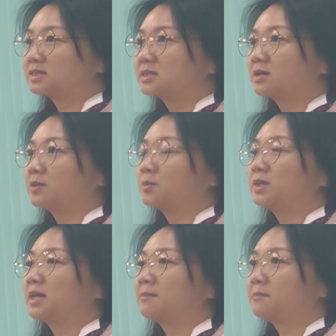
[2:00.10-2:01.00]
we
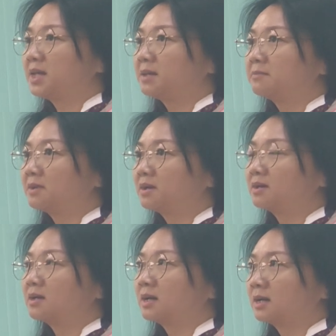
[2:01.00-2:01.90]
can make
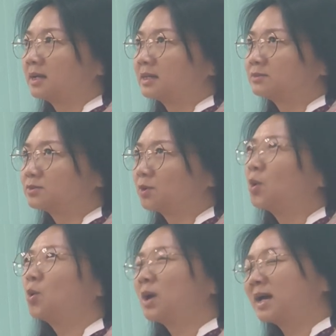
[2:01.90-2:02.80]

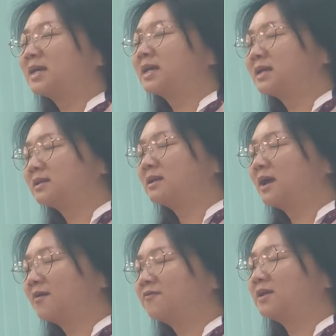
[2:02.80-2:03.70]
or I can
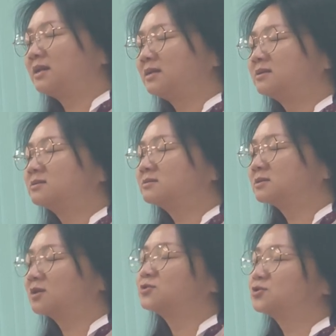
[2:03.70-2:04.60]
have a little
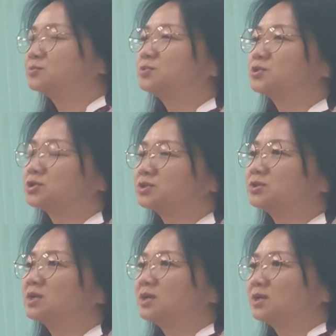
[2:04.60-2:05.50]
contribution
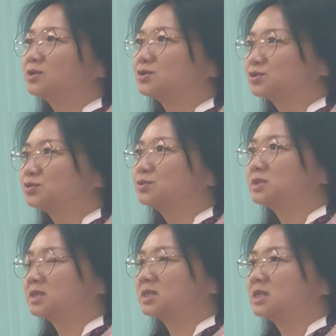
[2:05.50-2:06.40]
to
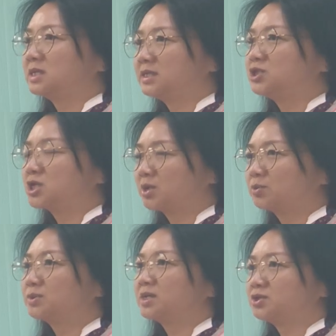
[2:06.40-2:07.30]
the early
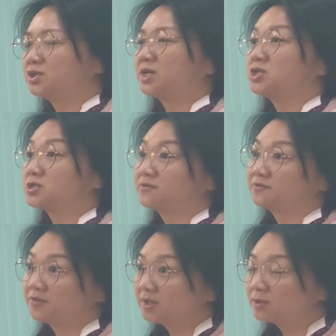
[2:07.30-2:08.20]
childhood education
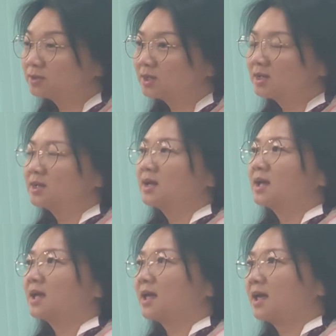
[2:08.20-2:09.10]
field.
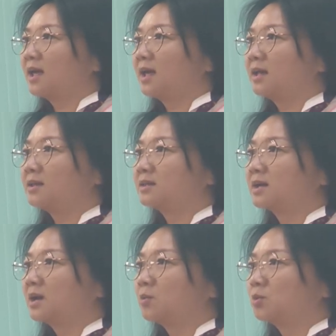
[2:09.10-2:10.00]
And
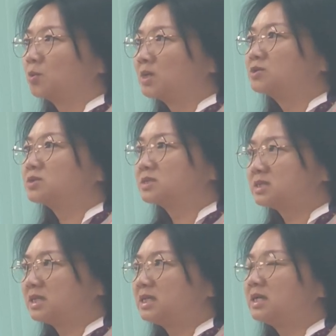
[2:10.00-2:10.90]
I would want to
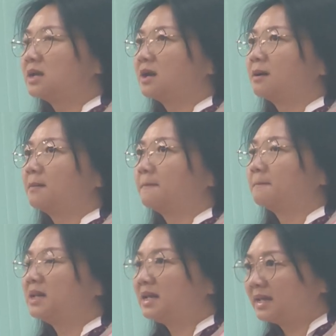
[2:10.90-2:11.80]
see
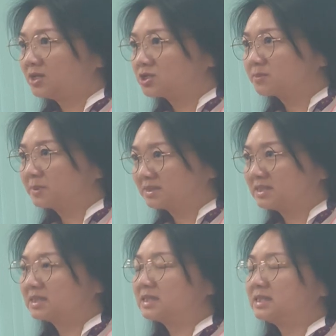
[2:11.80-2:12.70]
Malaysia
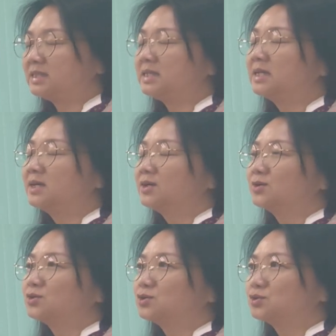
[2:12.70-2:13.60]
particularly
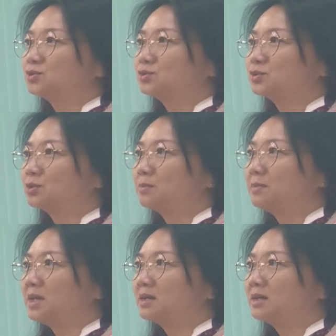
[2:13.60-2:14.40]
to make